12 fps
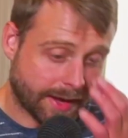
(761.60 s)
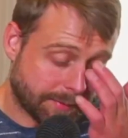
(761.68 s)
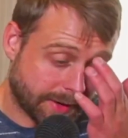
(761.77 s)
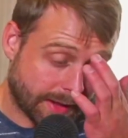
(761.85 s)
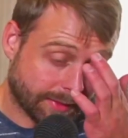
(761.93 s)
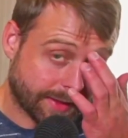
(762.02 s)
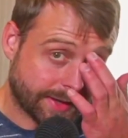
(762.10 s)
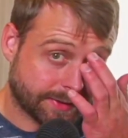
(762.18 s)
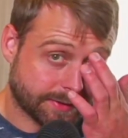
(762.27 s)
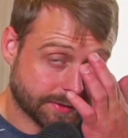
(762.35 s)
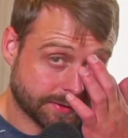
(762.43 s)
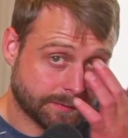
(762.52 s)
I mean, I
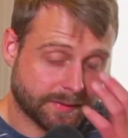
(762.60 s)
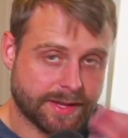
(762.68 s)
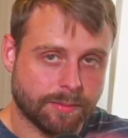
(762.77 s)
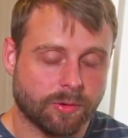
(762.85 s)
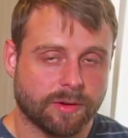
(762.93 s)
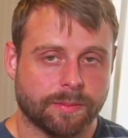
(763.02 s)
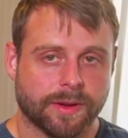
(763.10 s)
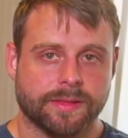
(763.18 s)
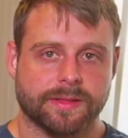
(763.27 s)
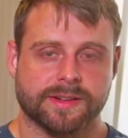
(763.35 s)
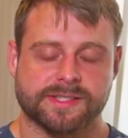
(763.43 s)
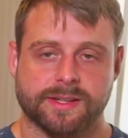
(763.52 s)
like the keyboard,
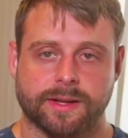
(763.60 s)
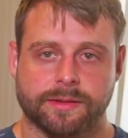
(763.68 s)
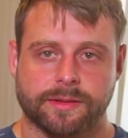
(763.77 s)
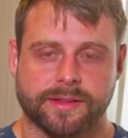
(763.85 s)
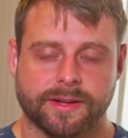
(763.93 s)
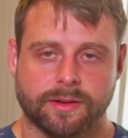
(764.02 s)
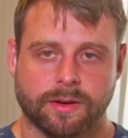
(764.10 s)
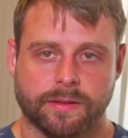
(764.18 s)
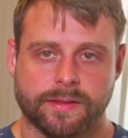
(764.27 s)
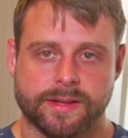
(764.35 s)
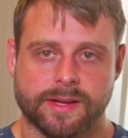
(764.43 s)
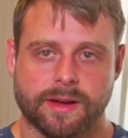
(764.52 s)
but there's another thing
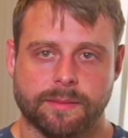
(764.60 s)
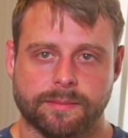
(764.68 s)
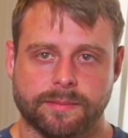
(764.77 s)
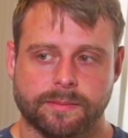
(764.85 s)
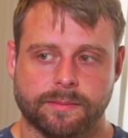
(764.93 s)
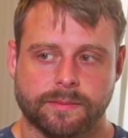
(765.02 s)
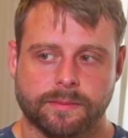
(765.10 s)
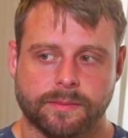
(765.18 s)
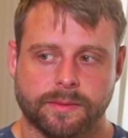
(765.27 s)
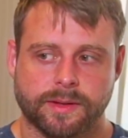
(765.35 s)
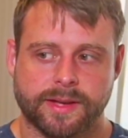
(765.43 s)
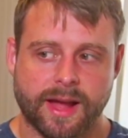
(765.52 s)
called the
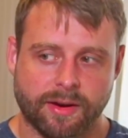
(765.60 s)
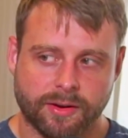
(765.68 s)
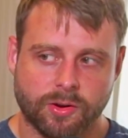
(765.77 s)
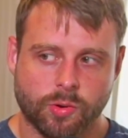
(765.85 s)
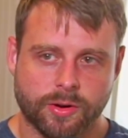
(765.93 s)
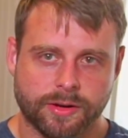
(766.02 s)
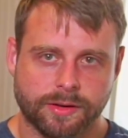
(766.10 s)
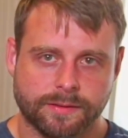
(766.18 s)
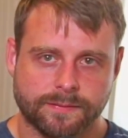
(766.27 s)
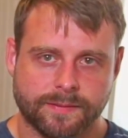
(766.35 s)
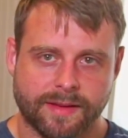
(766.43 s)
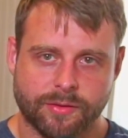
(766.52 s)
Korder.
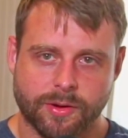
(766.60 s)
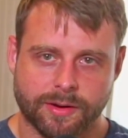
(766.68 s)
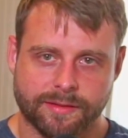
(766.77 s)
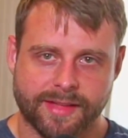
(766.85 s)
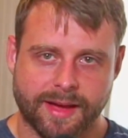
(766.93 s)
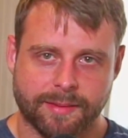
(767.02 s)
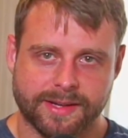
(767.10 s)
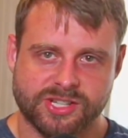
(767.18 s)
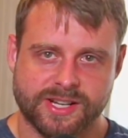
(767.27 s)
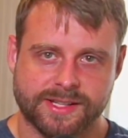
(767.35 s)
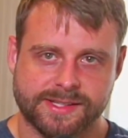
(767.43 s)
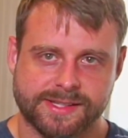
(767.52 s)
Have you heard of that by chance?